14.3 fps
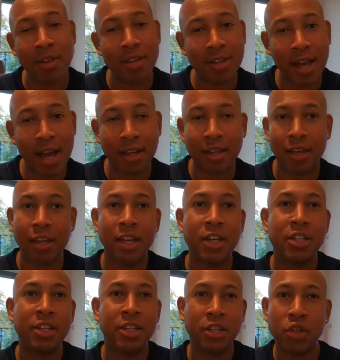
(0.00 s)
on the docket,
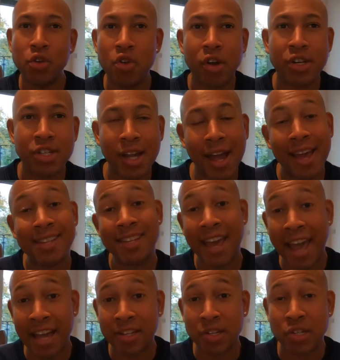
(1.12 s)
New York Giants
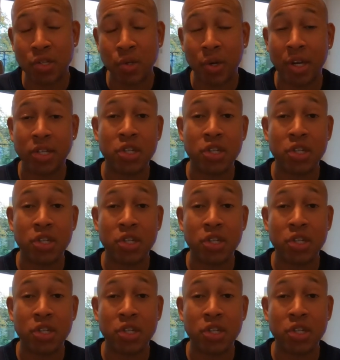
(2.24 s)
at Detroit.